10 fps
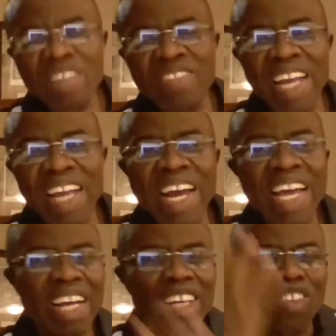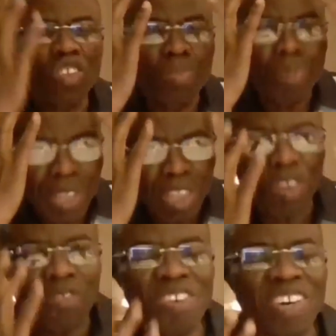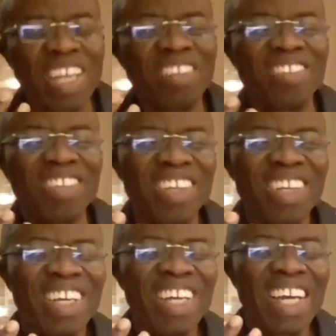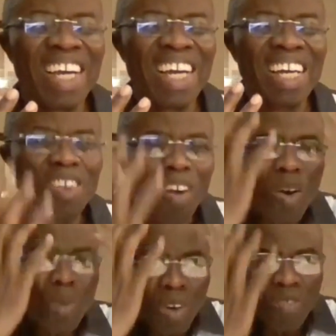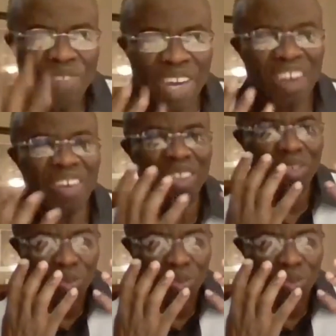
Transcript: in Zechariah, spirit of grace. God will unveil